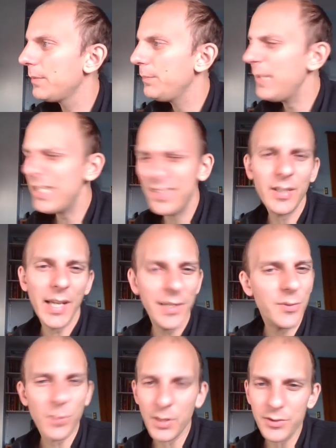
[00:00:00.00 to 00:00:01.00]
basically I
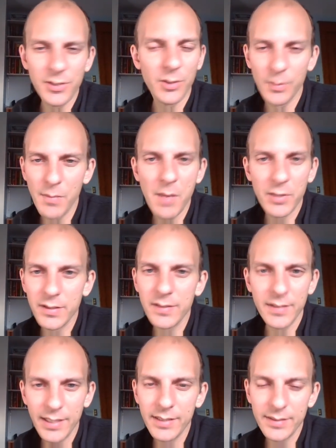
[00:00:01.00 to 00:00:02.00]
just want you to remember that
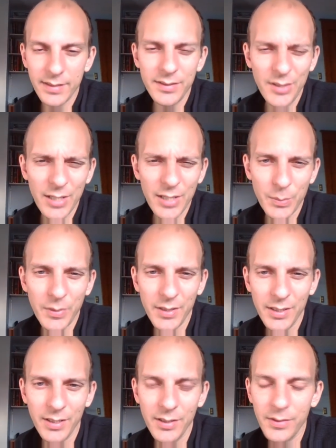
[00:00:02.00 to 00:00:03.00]
they exist. You guys are pretty
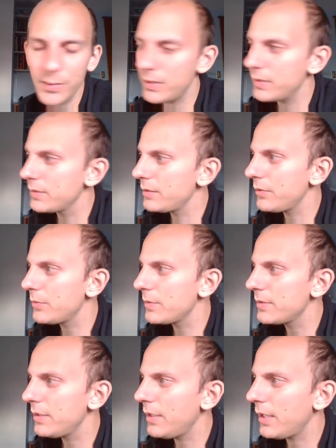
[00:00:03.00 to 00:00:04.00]
good at doing
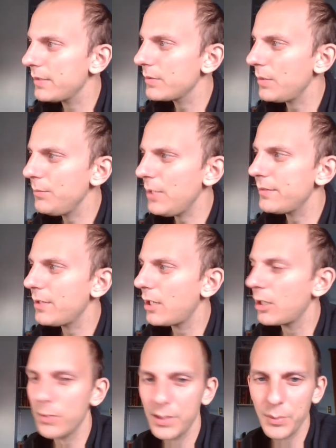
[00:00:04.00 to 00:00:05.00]
constituency tests, so I'm not
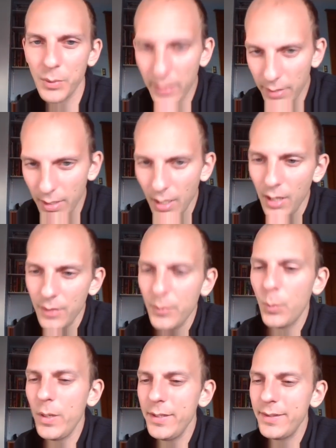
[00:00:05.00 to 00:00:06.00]
terribly worried. The
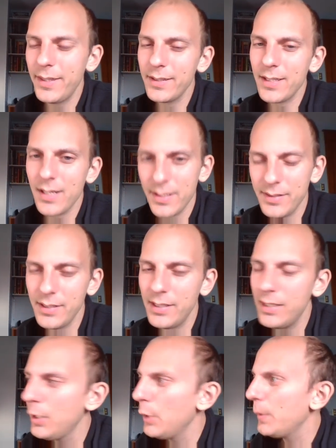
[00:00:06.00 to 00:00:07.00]
one thing that I
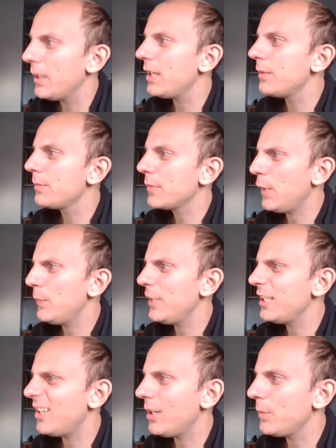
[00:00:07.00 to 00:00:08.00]
see um,
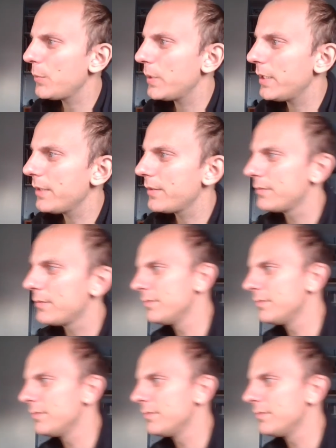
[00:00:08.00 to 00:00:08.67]
coming up with,